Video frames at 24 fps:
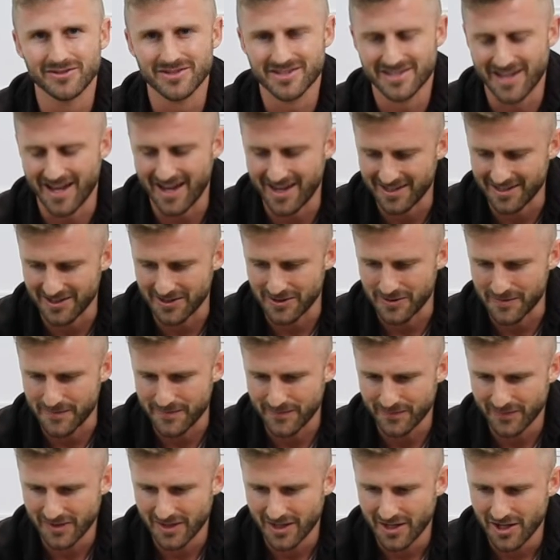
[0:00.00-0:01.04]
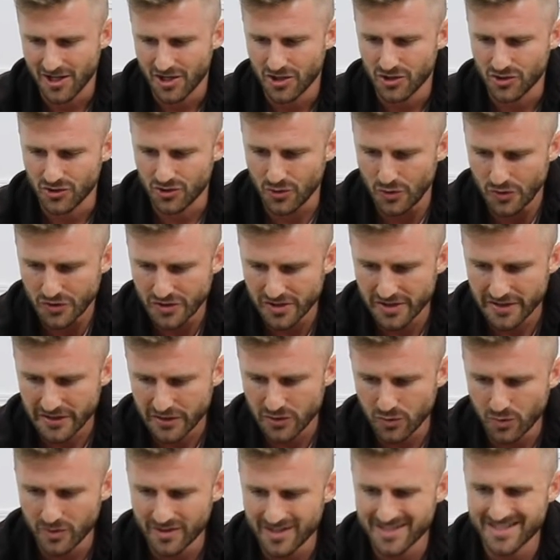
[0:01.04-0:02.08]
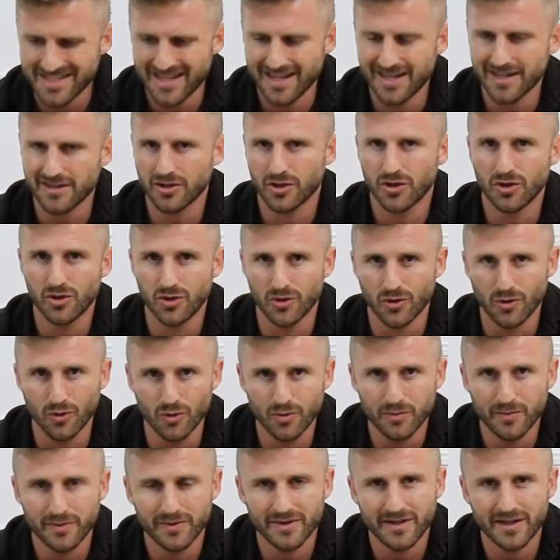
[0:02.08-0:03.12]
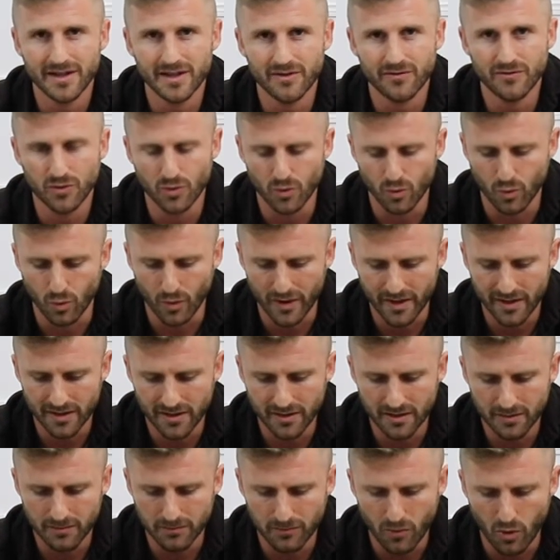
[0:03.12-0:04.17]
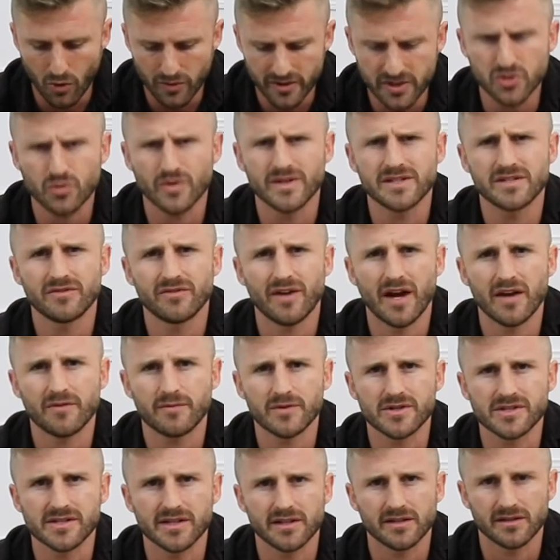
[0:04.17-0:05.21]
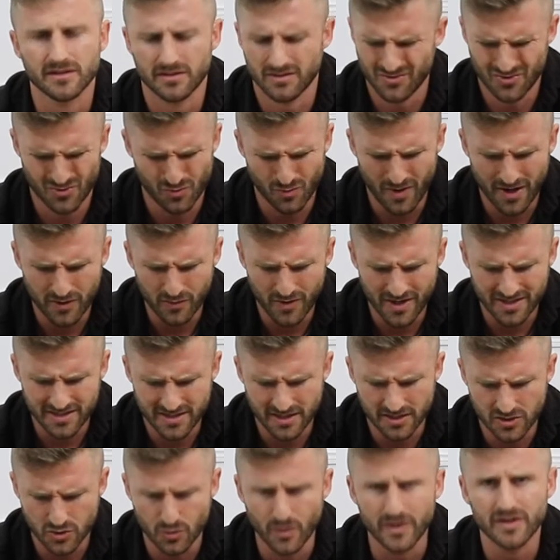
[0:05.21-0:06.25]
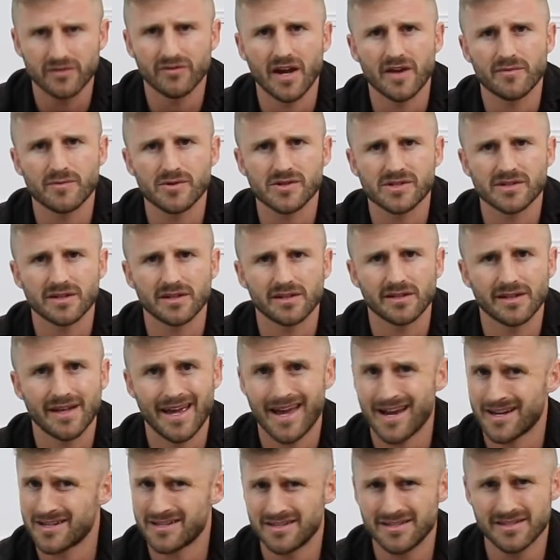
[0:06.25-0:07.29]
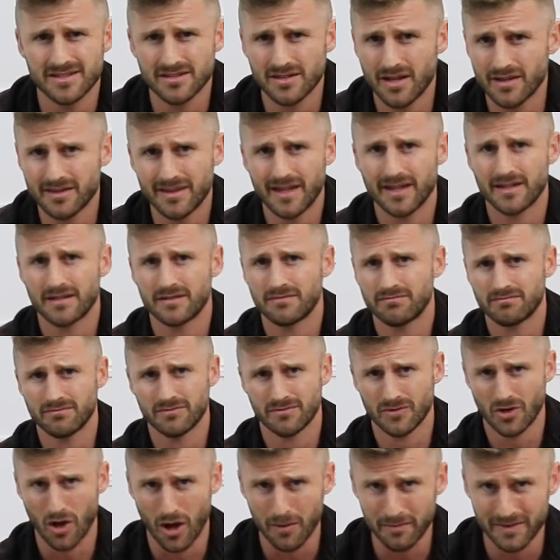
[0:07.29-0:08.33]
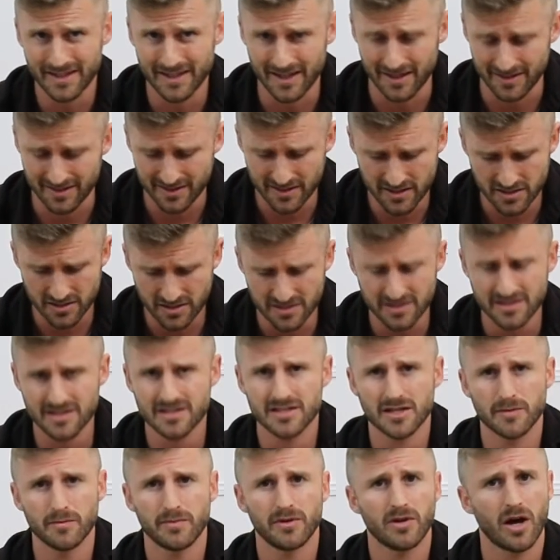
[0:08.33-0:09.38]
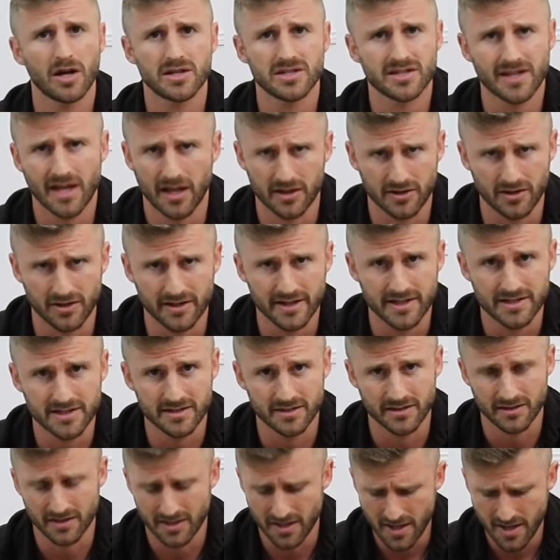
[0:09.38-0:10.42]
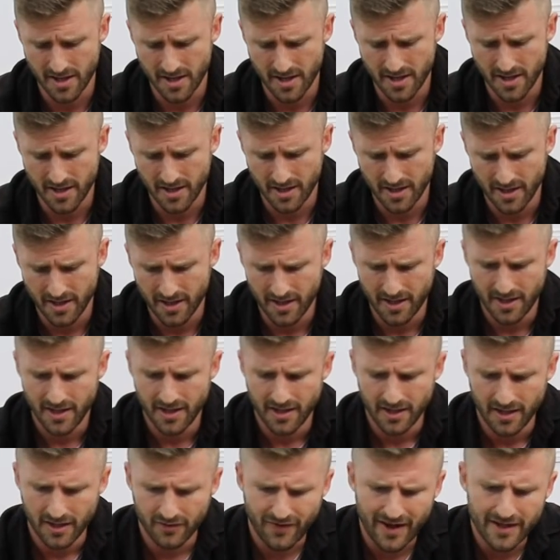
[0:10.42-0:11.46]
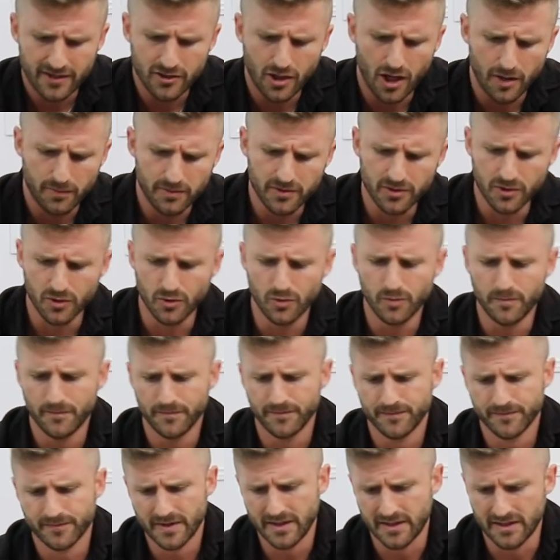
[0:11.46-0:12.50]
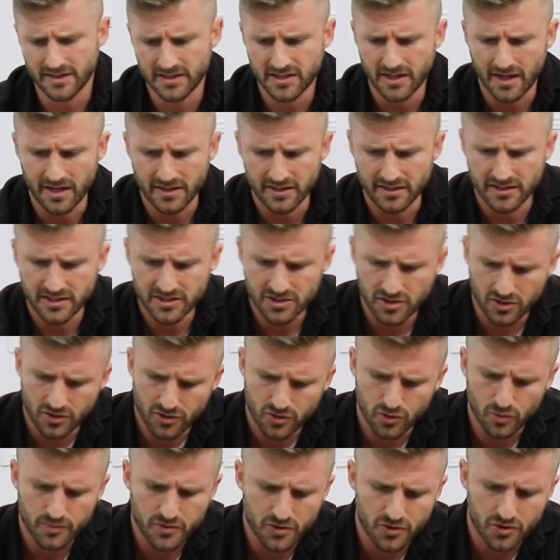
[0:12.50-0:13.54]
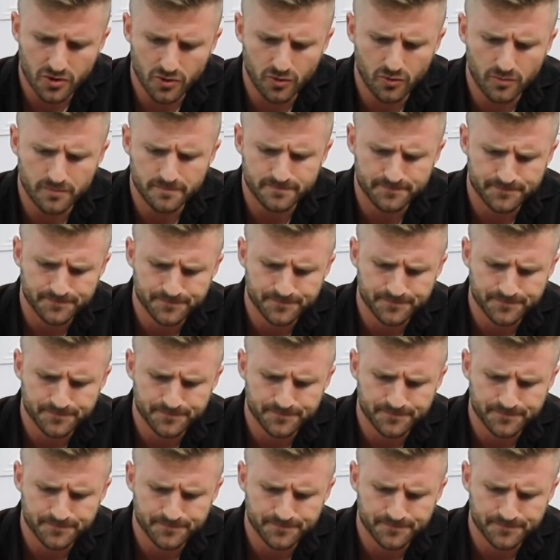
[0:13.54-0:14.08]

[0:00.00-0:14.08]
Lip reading: side here. Usually you want to take the cube if you win more than 25%. So why do I say 25%? Actually, it's not that complicated. It's just a simple odds calculation. If I double you an initial cube to 2,